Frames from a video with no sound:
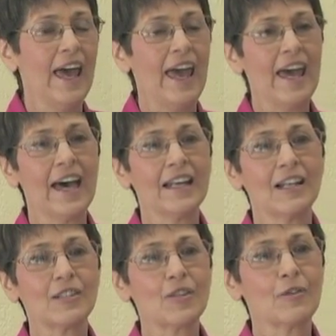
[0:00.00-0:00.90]

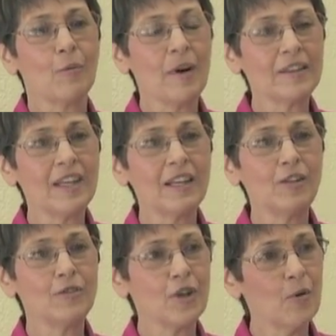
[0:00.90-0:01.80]
And so the one thing
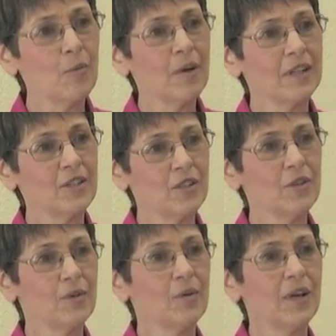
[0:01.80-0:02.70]
you don't want to
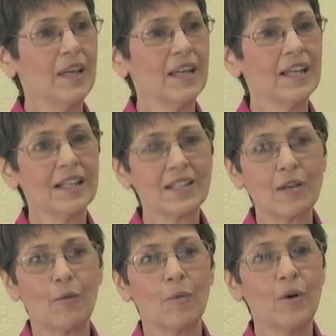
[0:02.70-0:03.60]
do is
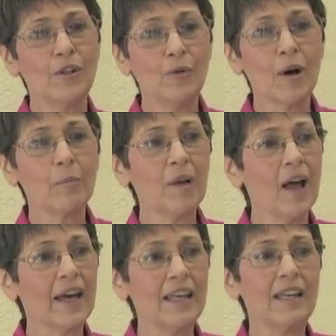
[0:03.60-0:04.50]
when you
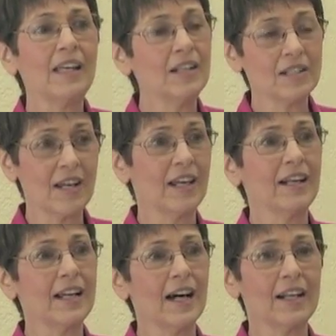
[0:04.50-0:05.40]
apply heat to
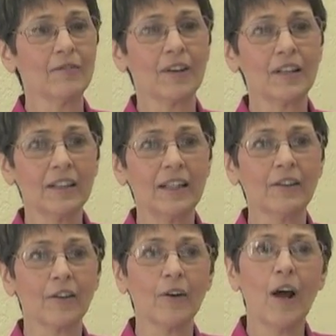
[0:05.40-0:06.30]
any kind of a
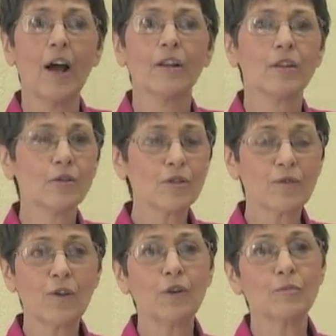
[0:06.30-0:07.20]
cleaner, those
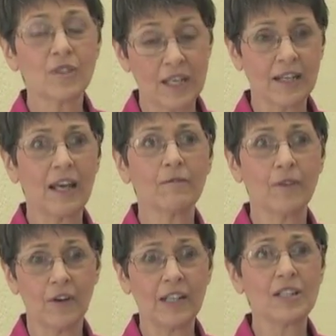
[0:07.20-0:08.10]
fumes can get
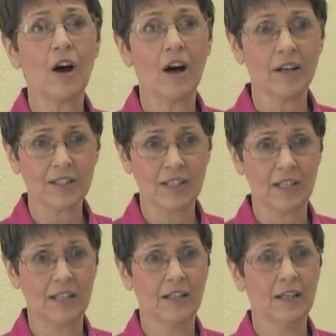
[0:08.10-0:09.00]
very
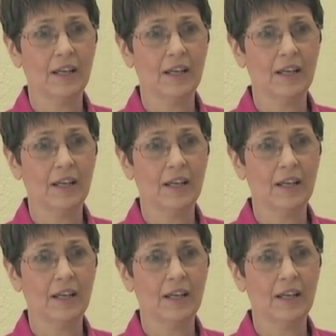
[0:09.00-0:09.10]
toxic.